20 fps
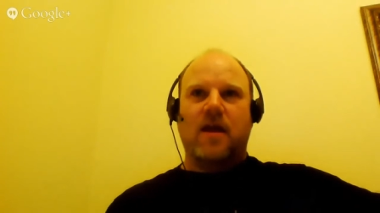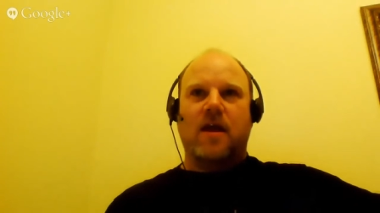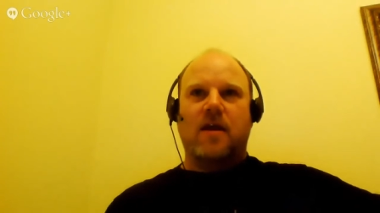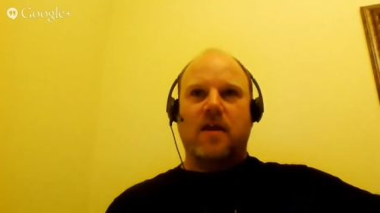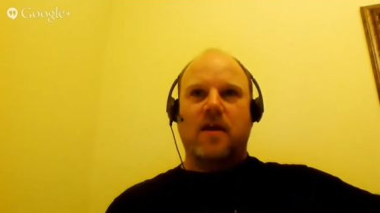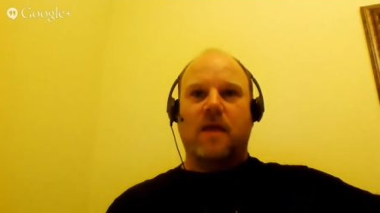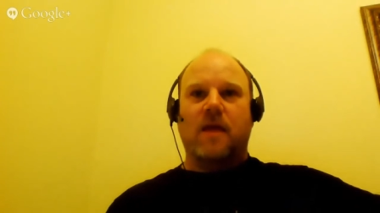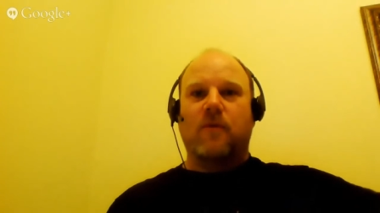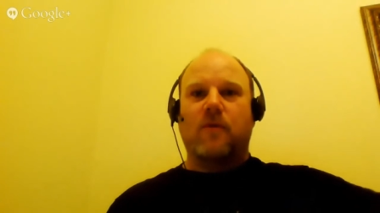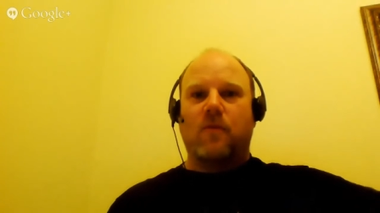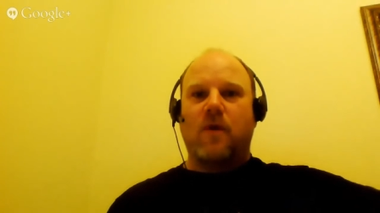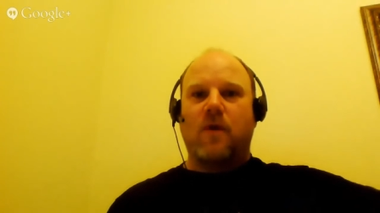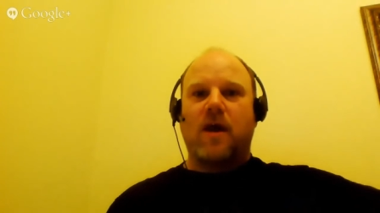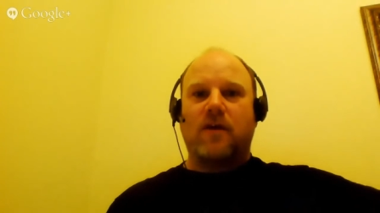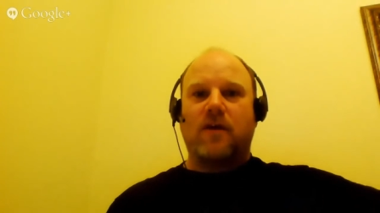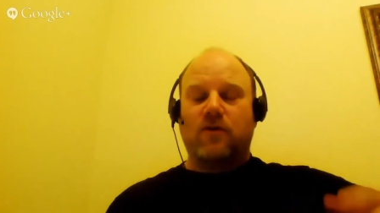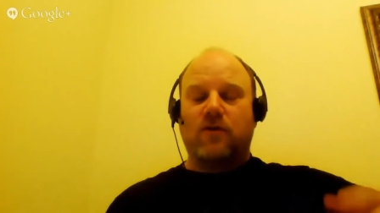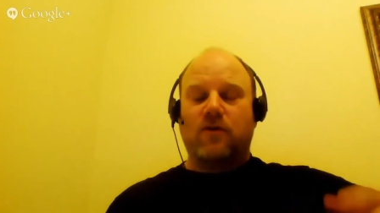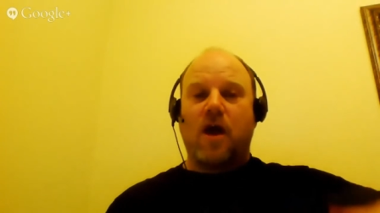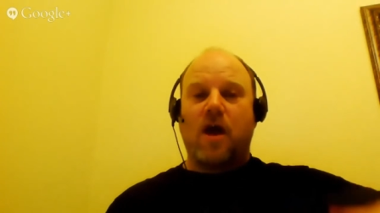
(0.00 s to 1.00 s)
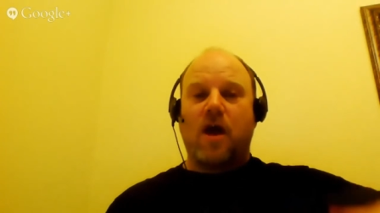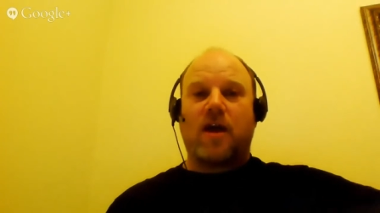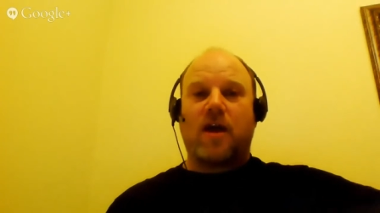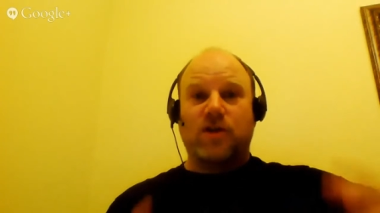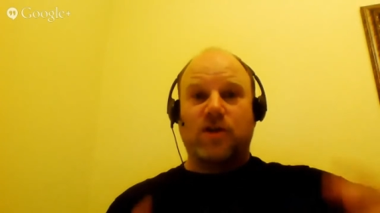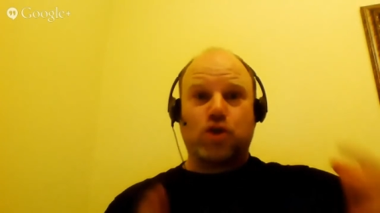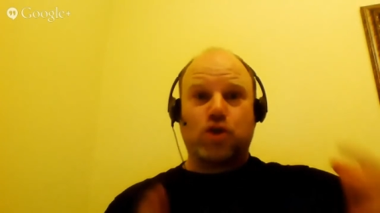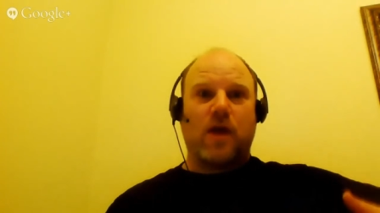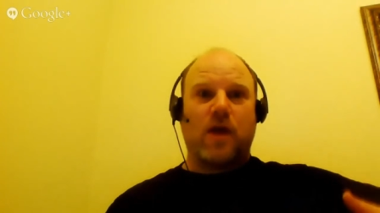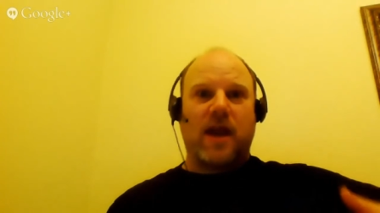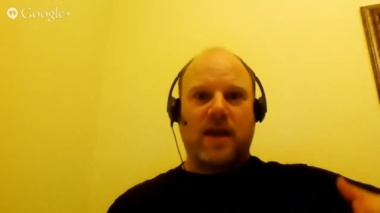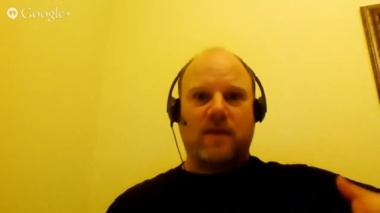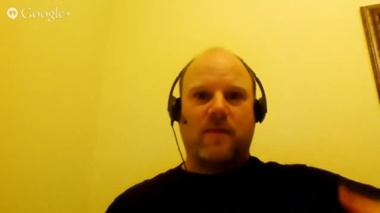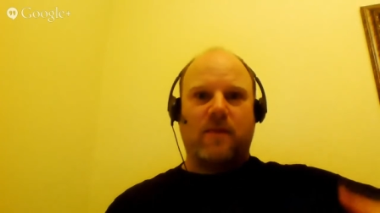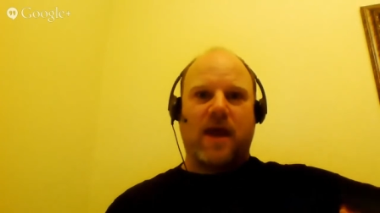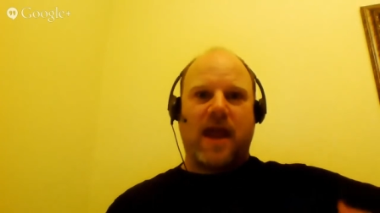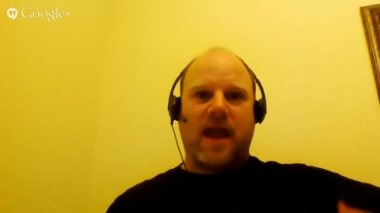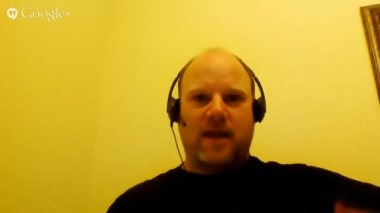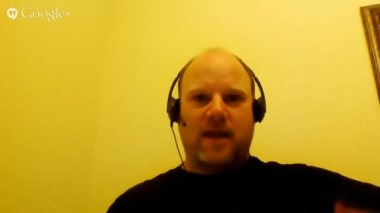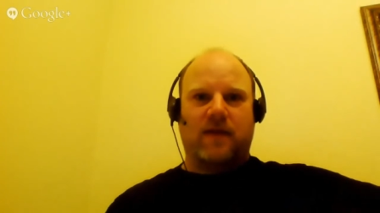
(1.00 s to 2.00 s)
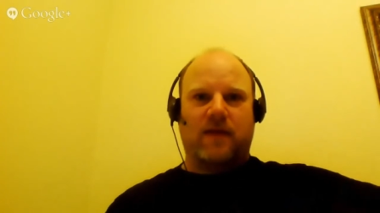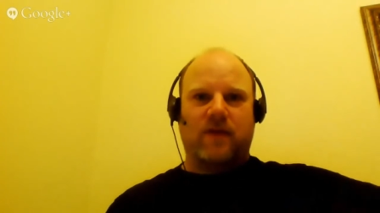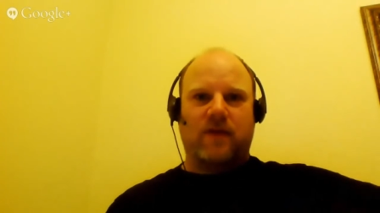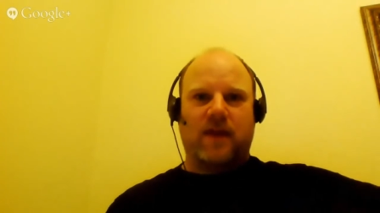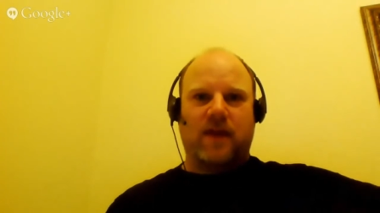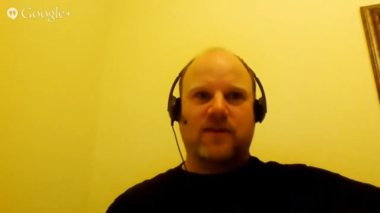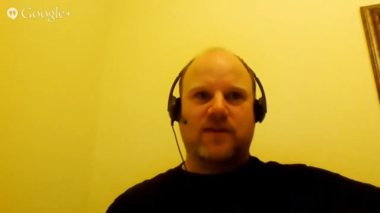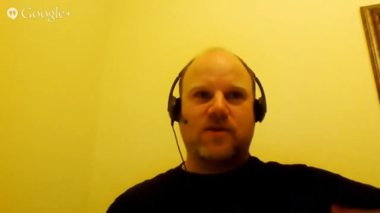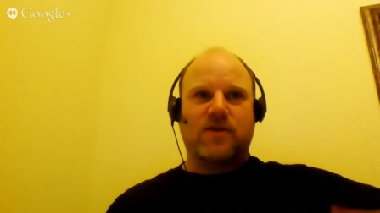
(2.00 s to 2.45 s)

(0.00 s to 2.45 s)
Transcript: Number one, you're not constrained by anything,